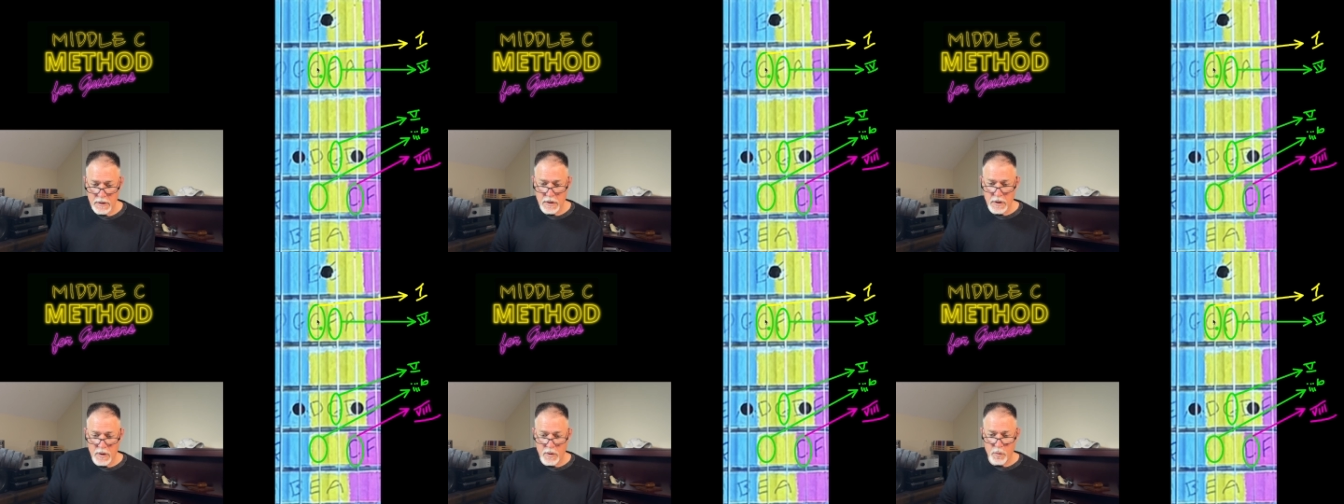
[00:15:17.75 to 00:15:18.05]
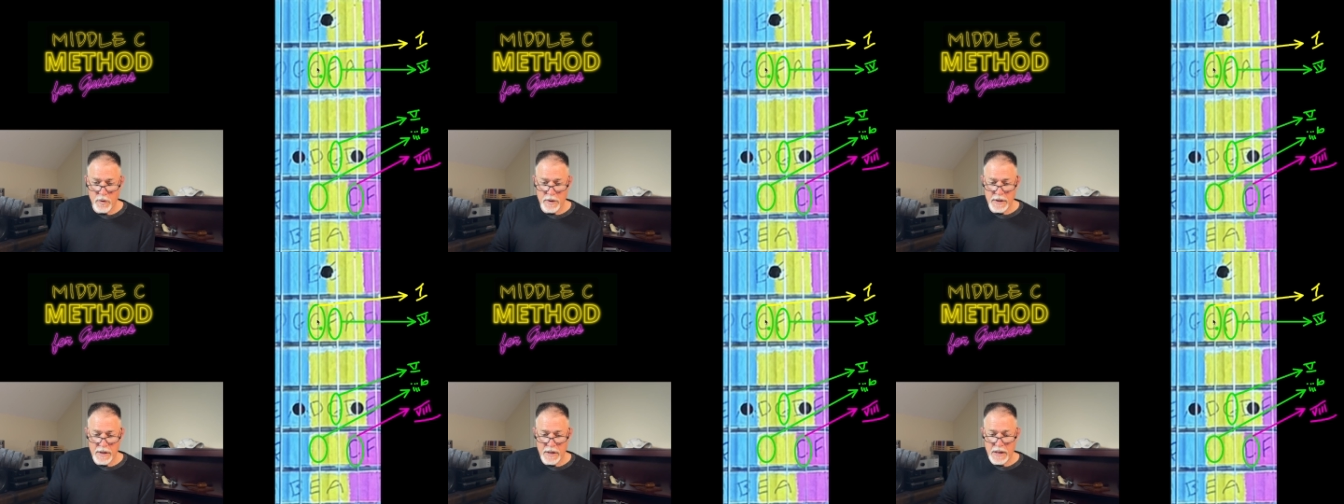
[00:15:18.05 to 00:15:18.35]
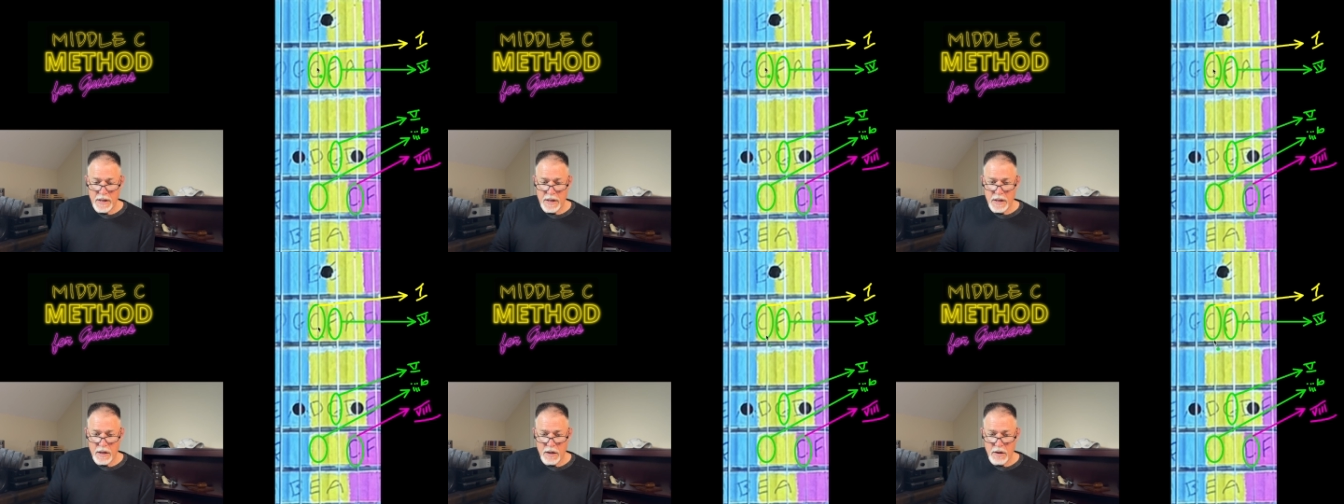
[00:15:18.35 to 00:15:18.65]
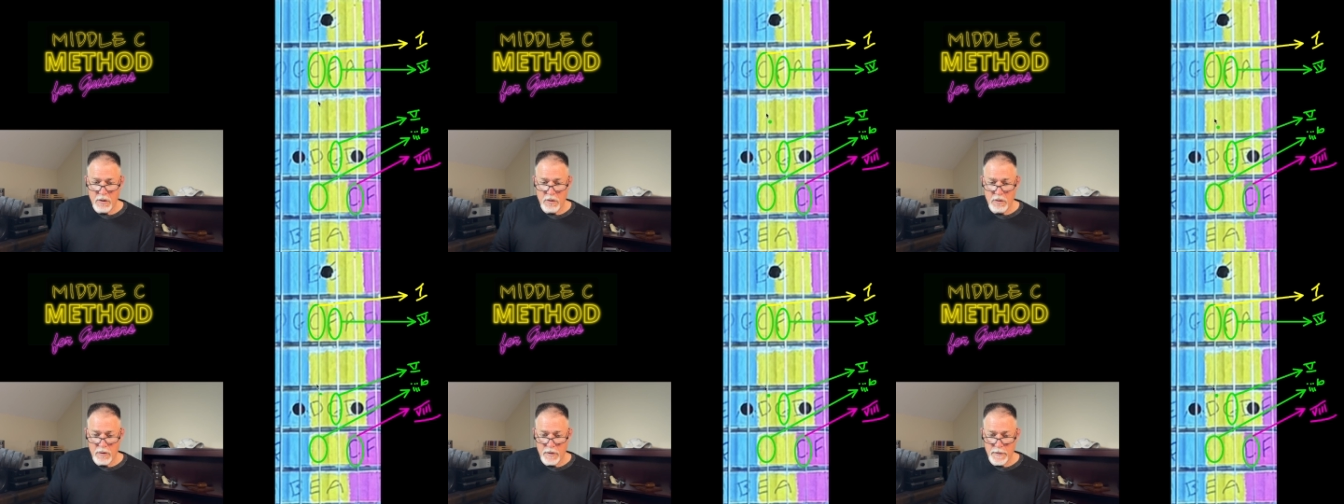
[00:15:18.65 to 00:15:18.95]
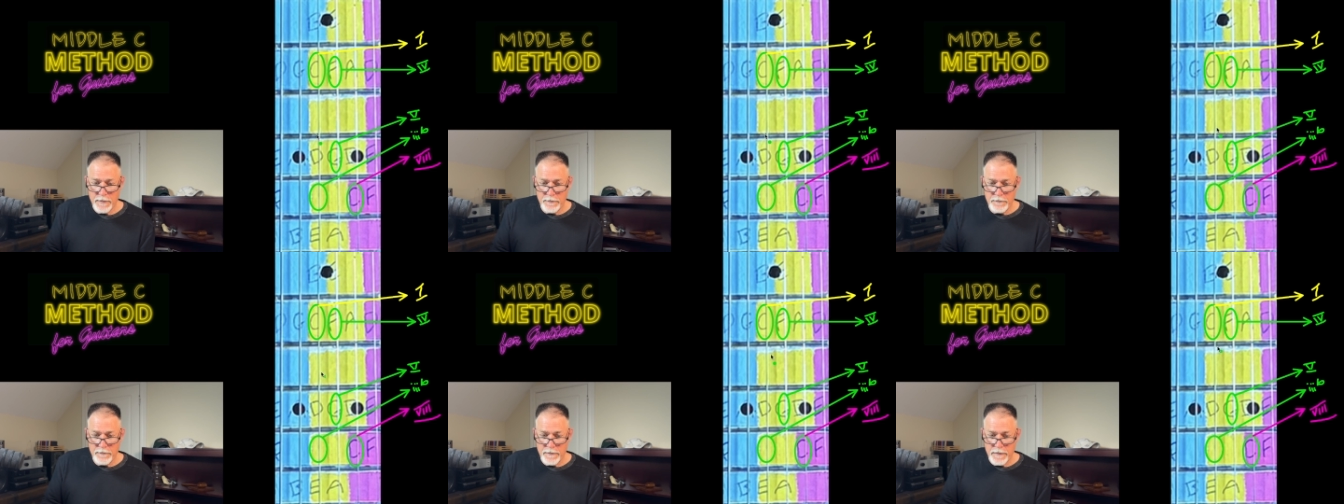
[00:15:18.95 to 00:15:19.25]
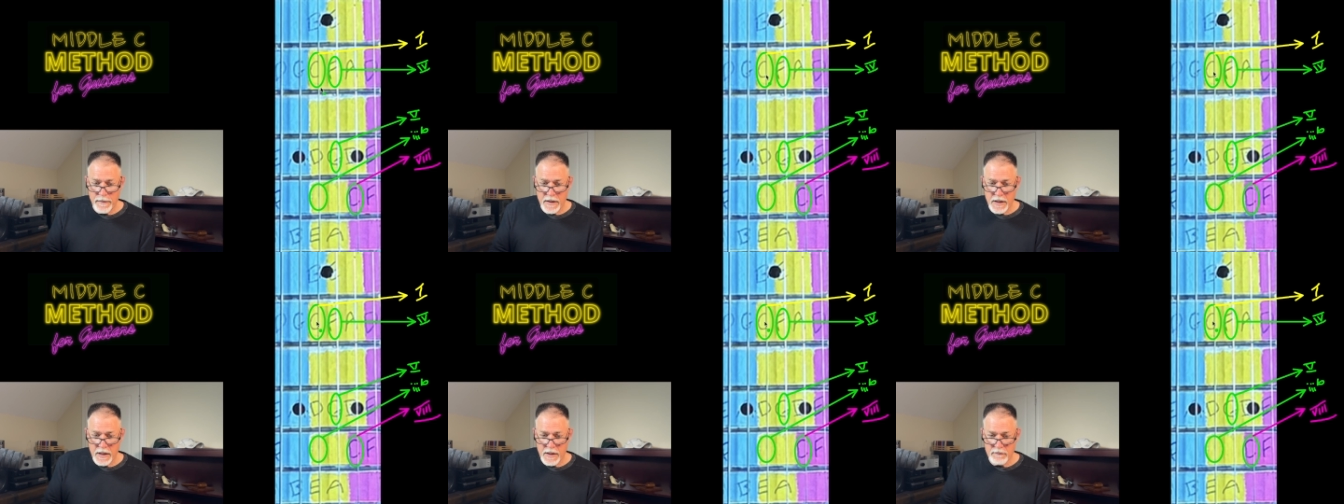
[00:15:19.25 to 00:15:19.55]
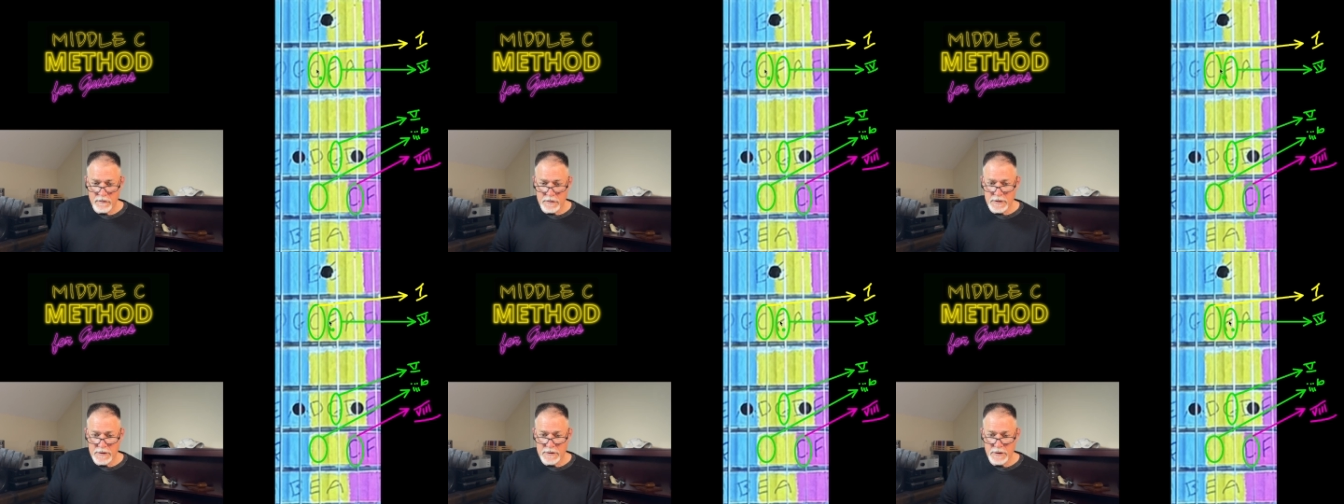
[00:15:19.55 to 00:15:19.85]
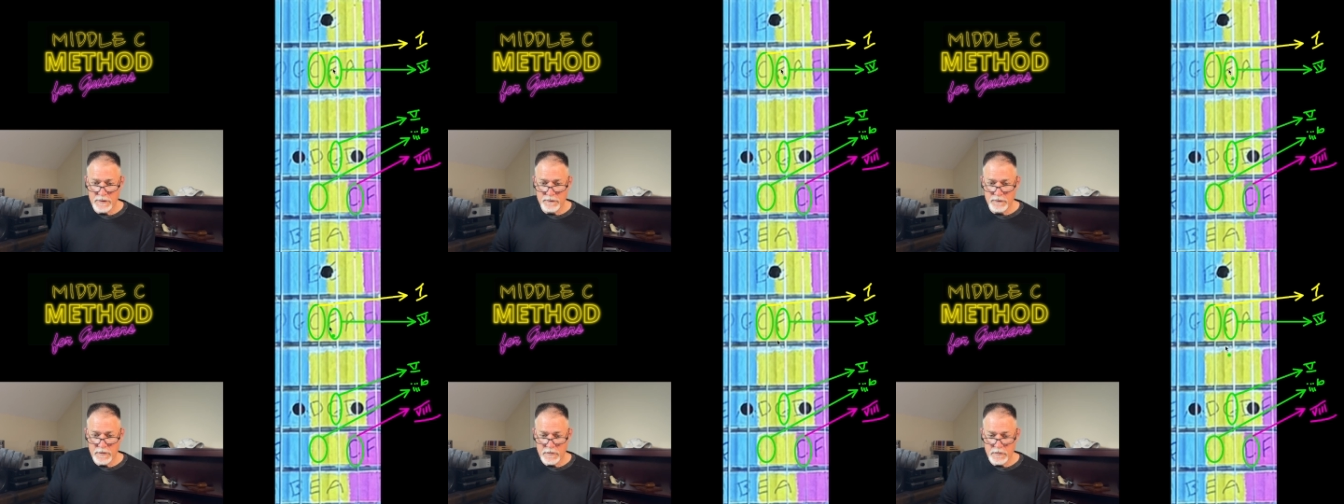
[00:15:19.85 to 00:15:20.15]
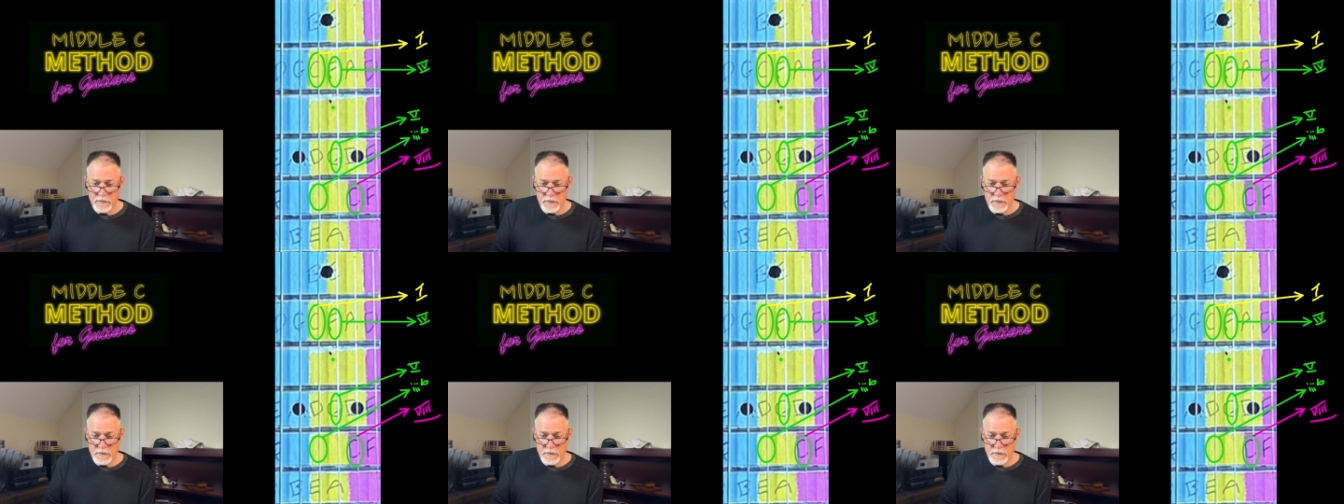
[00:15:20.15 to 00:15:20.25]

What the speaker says: we now have a different